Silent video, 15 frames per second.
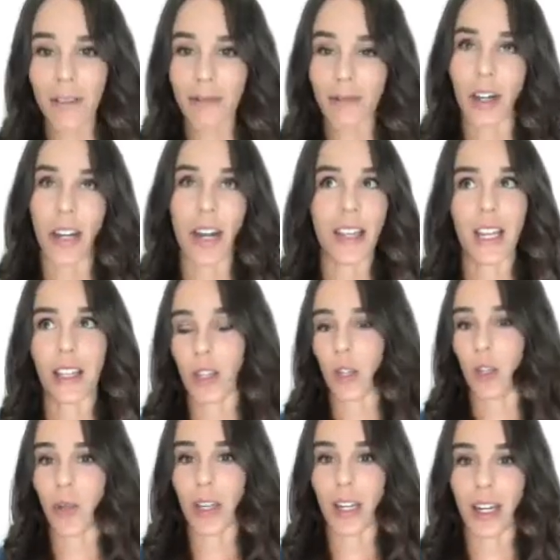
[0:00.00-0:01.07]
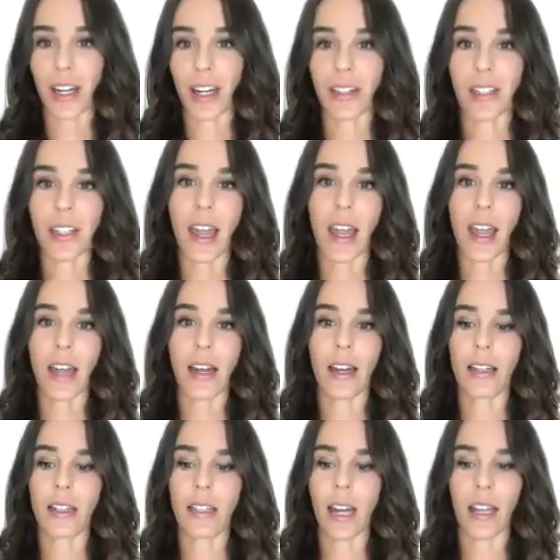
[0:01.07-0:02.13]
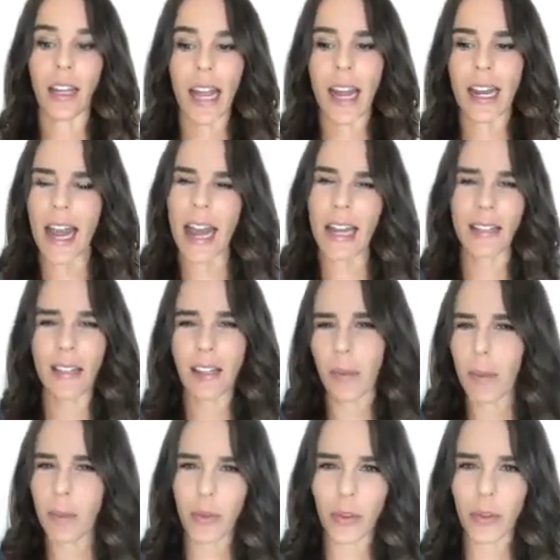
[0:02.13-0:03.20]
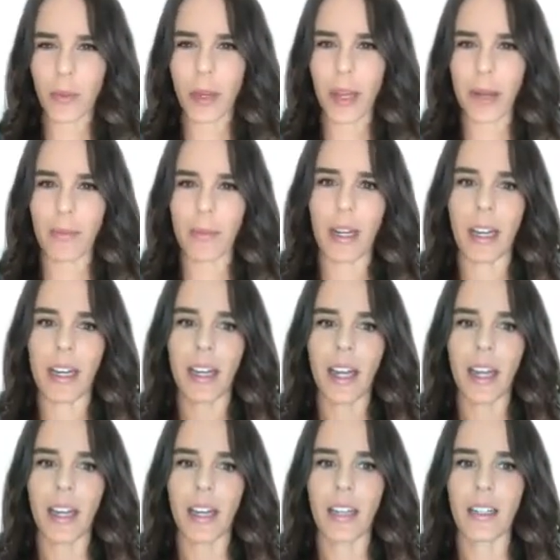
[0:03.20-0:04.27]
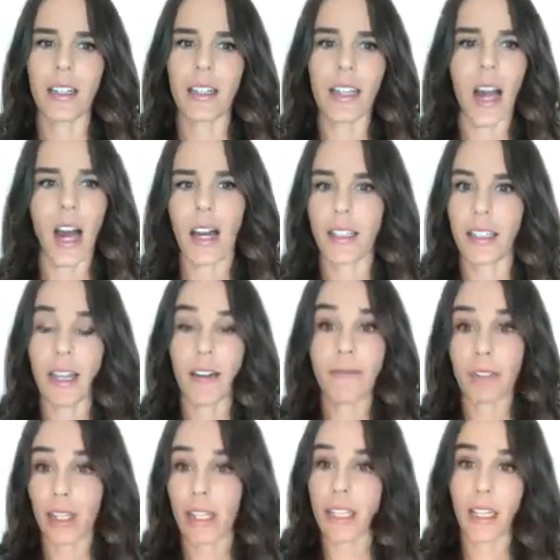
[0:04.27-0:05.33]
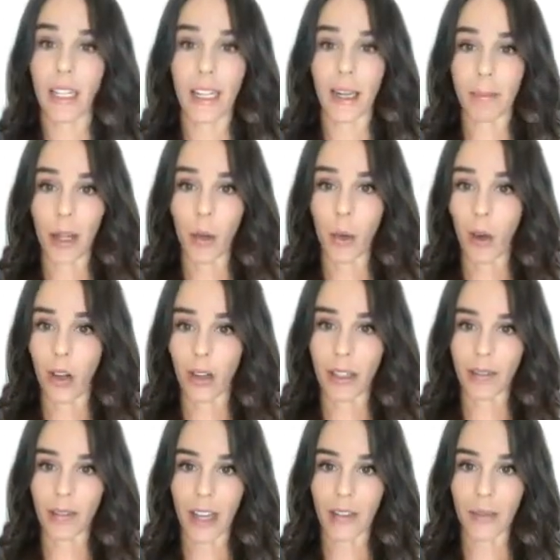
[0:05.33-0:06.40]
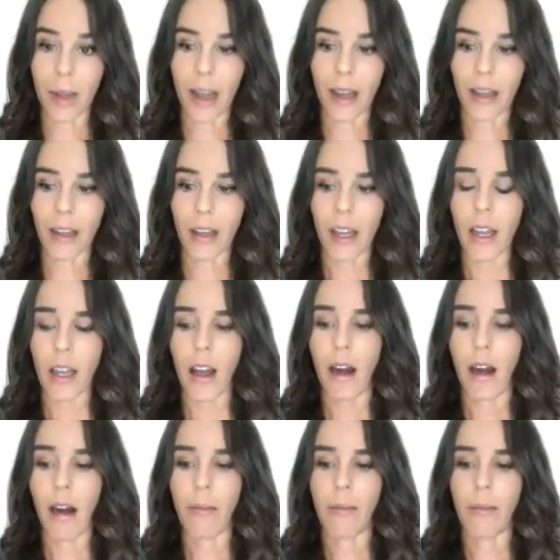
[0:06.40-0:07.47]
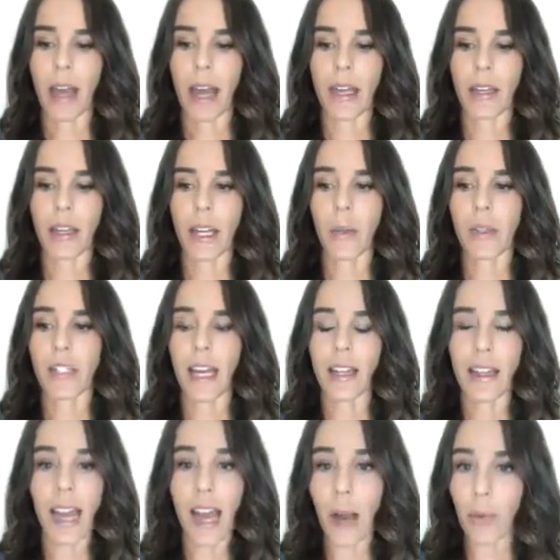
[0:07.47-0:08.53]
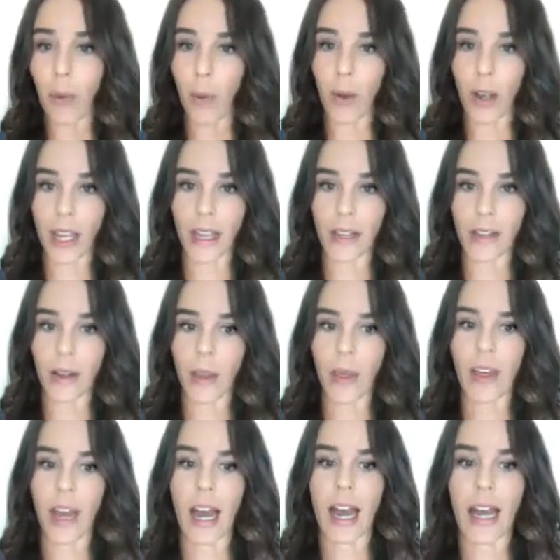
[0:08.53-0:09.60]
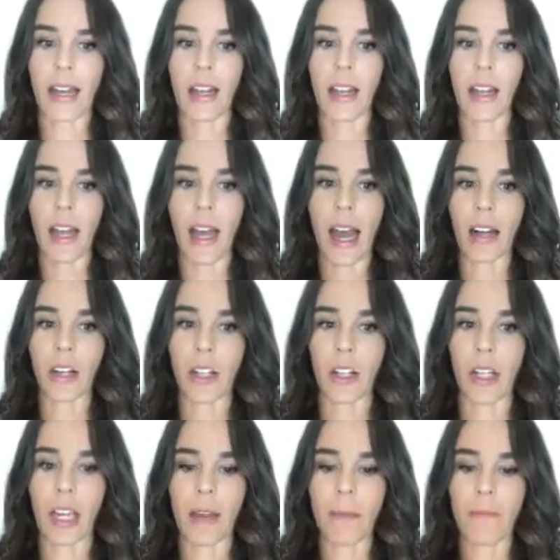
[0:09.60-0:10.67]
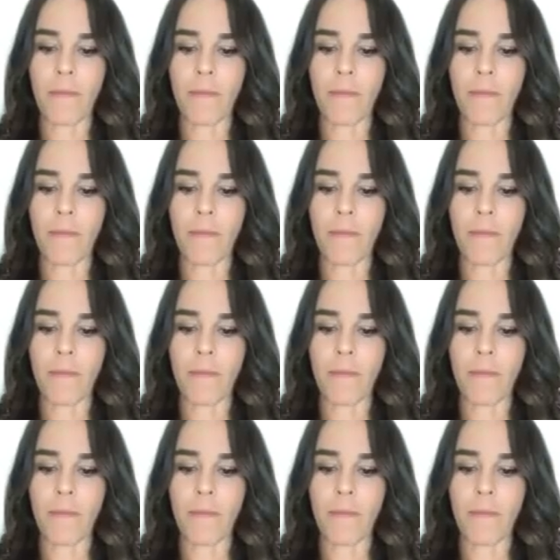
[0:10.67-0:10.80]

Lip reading: for, I think, 2 years, and again, had some improvement, but definitely didn't get my quality of life back. And it was at that point that actually